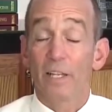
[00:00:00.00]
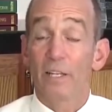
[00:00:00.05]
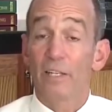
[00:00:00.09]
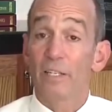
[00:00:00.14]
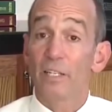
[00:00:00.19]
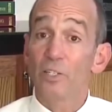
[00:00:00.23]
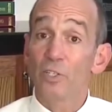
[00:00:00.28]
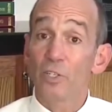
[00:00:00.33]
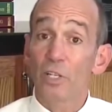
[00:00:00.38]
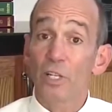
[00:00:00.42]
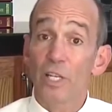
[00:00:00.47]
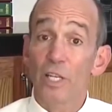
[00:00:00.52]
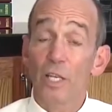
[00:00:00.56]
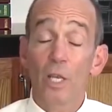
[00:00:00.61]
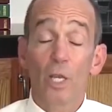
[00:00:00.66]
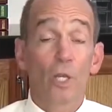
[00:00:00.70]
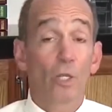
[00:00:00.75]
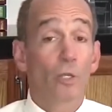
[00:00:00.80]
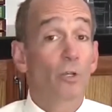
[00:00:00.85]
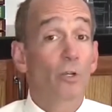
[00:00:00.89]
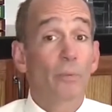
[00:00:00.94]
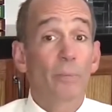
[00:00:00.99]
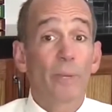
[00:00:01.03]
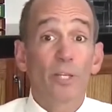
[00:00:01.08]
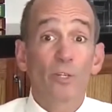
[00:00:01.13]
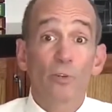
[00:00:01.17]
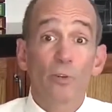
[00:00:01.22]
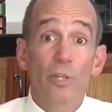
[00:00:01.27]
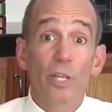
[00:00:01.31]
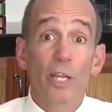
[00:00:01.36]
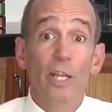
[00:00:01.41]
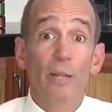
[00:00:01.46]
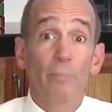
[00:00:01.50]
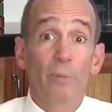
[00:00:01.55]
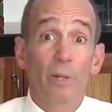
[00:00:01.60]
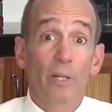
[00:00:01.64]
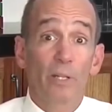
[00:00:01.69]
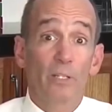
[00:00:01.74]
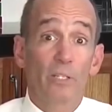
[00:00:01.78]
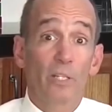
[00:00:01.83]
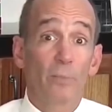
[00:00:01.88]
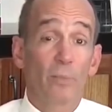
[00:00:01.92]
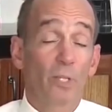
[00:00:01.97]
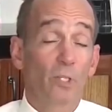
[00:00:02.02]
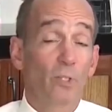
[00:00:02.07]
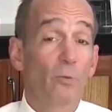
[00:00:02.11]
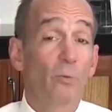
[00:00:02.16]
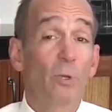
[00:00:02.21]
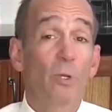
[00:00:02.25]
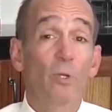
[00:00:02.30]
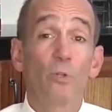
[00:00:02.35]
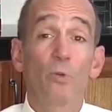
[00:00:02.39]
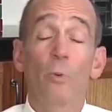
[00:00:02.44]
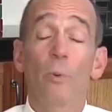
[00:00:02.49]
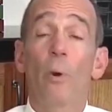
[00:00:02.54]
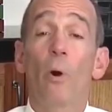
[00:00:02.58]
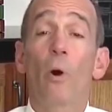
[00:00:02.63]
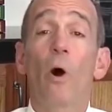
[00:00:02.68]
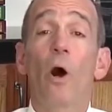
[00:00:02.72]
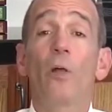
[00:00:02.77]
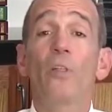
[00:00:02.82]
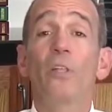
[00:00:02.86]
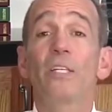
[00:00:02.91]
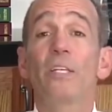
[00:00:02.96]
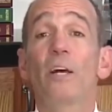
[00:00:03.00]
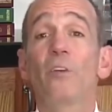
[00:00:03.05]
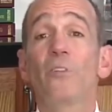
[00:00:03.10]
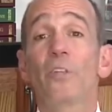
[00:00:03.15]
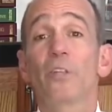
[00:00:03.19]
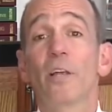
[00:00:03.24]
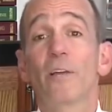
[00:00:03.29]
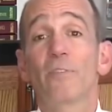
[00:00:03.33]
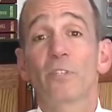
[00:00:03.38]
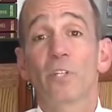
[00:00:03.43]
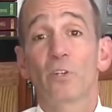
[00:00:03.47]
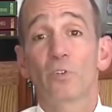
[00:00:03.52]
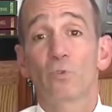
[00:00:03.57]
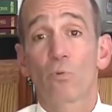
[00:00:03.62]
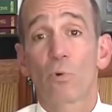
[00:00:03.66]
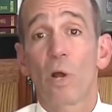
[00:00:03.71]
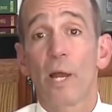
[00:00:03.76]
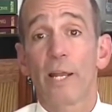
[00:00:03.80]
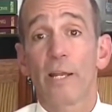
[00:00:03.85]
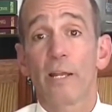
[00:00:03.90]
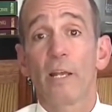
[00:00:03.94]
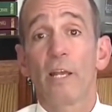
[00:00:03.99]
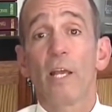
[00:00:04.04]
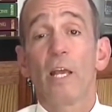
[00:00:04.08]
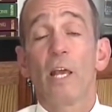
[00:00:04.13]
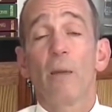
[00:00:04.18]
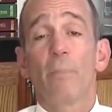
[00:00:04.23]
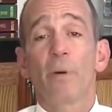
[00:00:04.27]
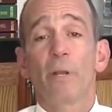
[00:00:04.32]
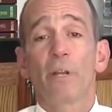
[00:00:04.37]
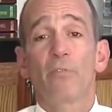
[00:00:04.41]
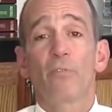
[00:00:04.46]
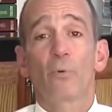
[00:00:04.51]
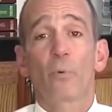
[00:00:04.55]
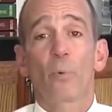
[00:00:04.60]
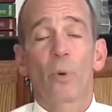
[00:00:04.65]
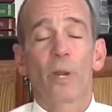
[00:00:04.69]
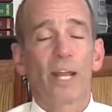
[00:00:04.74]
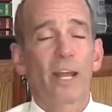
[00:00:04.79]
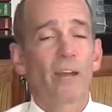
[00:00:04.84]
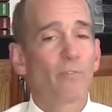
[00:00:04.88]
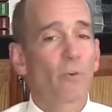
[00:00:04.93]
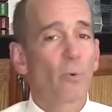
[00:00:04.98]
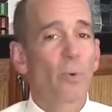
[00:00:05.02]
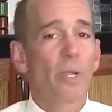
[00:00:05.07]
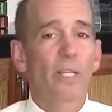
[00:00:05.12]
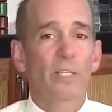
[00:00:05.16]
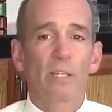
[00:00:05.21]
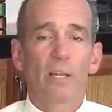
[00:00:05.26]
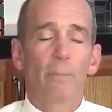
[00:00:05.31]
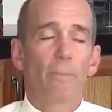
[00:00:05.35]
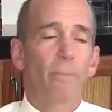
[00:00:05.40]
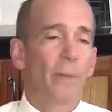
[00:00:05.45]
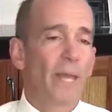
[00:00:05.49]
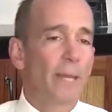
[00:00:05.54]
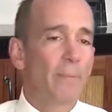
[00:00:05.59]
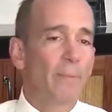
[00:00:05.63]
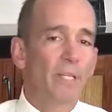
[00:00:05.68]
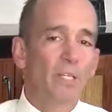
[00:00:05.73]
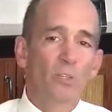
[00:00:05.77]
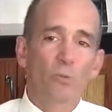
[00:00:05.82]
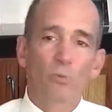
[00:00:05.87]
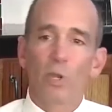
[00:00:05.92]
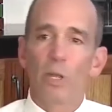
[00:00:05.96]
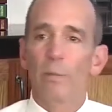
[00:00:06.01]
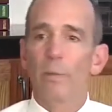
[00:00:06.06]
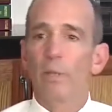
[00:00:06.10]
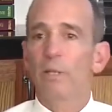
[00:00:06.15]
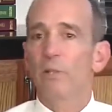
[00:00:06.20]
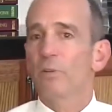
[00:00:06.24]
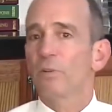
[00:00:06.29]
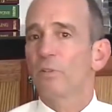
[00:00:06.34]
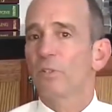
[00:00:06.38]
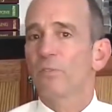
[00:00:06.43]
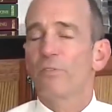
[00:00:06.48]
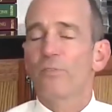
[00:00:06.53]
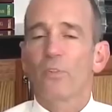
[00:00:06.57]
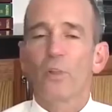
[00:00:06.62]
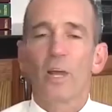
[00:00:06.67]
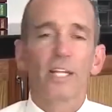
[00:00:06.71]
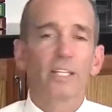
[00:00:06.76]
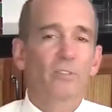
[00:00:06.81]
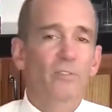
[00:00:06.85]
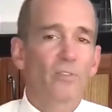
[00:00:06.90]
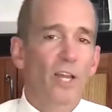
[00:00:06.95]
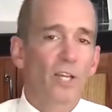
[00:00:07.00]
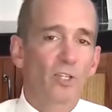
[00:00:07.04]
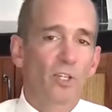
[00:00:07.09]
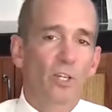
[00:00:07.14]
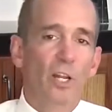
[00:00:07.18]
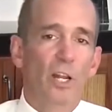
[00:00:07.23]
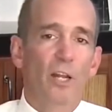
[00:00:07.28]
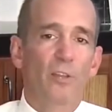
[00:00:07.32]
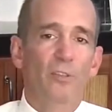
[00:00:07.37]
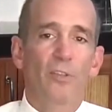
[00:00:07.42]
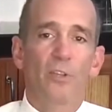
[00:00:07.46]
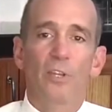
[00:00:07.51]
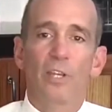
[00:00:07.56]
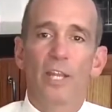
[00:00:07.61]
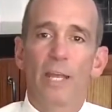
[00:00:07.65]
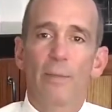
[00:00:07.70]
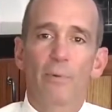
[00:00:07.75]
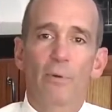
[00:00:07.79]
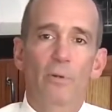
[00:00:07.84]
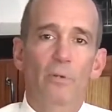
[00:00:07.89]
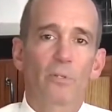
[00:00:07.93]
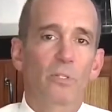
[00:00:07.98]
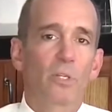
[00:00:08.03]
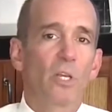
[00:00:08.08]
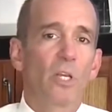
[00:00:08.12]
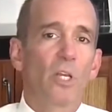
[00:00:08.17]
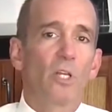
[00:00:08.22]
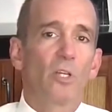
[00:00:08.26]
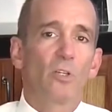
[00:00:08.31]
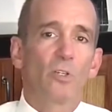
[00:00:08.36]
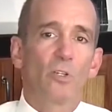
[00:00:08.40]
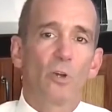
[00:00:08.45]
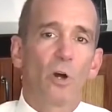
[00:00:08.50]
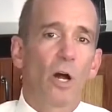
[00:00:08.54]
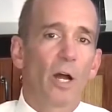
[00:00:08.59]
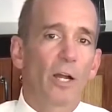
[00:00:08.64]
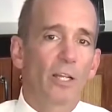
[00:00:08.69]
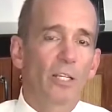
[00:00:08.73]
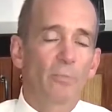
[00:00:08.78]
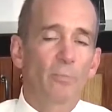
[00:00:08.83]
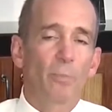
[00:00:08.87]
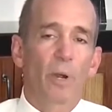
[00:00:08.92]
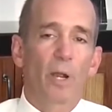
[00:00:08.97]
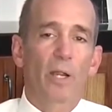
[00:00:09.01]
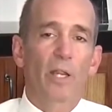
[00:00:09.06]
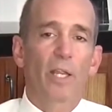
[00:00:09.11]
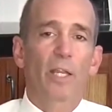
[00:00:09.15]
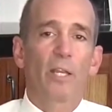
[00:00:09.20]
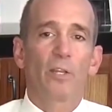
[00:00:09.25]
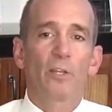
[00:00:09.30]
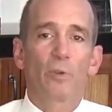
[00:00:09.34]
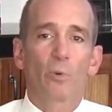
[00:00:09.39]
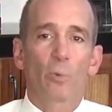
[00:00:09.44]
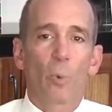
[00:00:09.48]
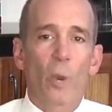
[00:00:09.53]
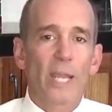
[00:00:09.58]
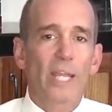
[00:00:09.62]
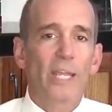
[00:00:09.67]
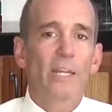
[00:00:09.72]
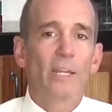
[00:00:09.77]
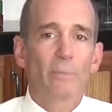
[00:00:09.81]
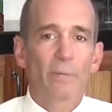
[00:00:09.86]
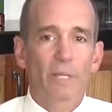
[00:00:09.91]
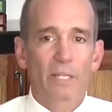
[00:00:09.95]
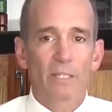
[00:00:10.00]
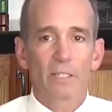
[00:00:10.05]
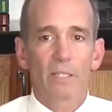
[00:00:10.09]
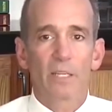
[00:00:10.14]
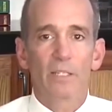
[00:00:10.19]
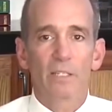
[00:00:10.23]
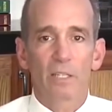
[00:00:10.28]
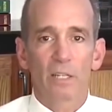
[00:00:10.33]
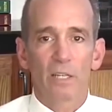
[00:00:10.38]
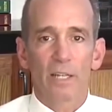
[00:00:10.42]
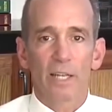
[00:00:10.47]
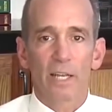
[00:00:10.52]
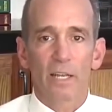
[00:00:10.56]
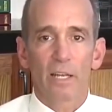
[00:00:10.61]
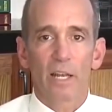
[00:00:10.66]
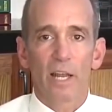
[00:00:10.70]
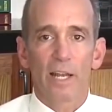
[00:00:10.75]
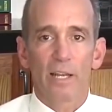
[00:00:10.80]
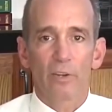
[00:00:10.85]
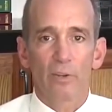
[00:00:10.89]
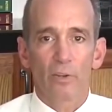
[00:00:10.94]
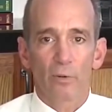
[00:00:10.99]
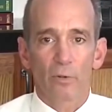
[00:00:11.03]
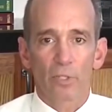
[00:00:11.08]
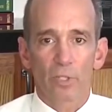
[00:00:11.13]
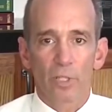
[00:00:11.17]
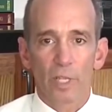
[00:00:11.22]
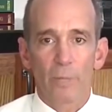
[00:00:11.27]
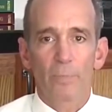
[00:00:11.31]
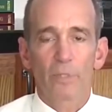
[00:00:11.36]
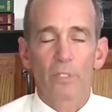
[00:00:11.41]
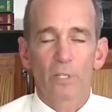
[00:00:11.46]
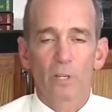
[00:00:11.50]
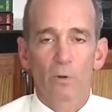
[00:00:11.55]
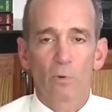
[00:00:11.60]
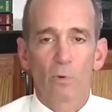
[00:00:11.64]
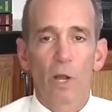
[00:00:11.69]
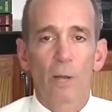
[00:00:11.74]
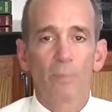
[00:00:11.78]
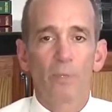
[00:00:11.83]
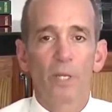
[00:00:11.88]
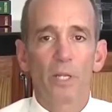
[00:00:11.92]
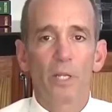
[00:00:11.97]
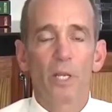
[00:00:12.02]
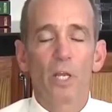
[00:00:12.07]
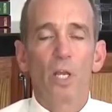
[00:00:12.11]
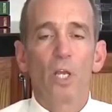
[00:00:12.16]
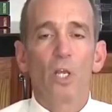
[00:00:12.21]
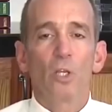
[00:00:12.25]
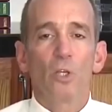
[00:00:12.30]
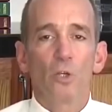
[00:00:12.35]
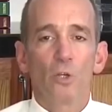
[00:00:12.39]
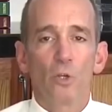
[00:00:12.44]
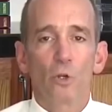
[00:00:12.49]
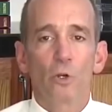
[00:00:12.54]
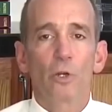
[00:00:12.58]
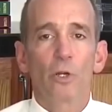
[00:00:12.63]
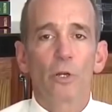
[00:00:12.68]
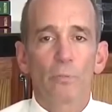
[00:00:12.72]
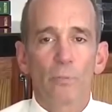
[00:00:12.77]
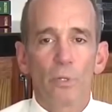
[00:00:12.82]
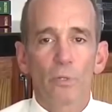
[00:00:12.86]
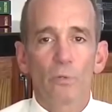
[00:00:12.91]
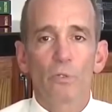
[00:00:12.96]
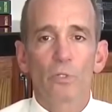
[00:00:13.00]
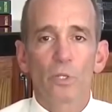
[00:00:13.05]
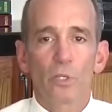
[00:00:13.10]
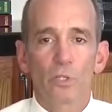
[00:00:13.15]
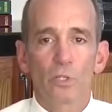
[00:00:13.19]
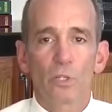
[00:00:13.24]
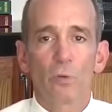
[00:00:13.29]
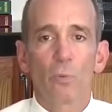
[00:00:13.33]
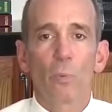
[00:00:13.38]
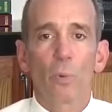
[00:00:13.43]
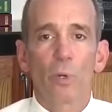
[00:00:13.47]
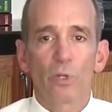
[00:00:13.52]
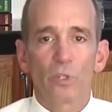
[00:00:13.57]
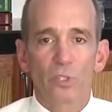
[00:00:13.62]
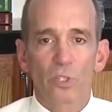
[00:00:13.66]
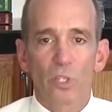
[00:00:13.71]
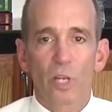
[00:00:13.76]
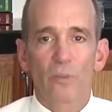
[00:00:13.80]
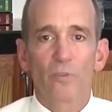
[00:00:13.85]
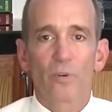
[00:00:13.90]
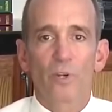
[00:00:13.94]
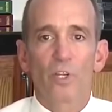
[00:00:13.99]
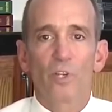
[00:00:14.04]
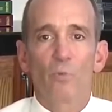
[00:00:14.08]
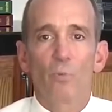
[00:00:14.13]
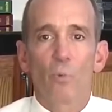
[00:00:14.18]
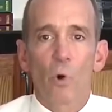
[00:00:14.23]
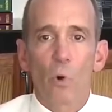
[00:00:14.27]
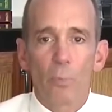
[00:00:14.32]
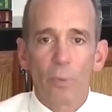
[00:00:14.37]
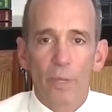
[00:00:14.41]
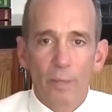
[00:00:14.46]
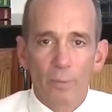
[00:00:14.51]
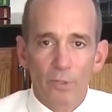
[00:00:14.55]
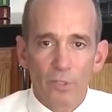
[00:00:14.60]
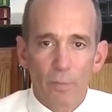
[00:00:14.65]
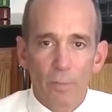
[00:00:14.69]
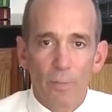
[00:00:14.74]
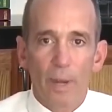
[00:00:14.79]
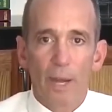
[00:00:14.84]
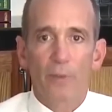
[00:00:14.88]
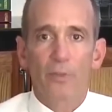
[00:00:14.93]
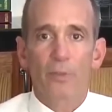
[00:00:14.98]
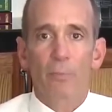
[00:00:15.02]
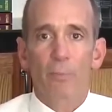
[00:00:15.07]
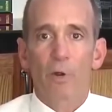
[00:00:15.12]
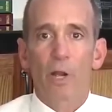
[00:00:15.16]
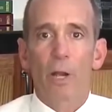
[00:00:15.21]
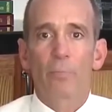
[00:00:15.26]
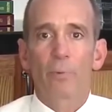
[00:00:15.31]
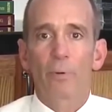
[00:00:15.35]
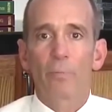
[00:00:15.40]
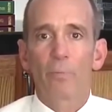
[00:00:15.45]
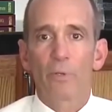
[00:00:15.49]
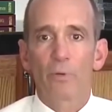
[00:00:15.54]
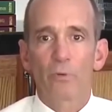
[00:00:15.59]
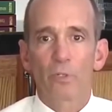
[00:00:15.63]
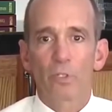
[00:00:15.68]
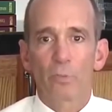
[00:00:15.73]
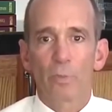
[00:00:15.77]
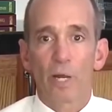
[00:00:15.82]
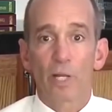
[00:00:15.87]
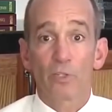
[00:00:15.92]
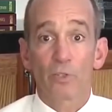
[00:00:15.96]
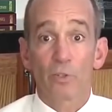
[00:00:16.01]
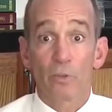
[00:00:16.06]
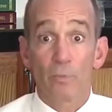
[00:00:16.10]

Additionally, you're going to make sure you're getting plenty of sleep because you can do all these healthy lifestyles right, but if for whatever reason, a baby's screaming, there's lights flashing out, the neighbor's dog is barking, and you're waking up consistently at night and your sleep is interrupted, your immune system will suffer and you won't be able to mount the proper immune response.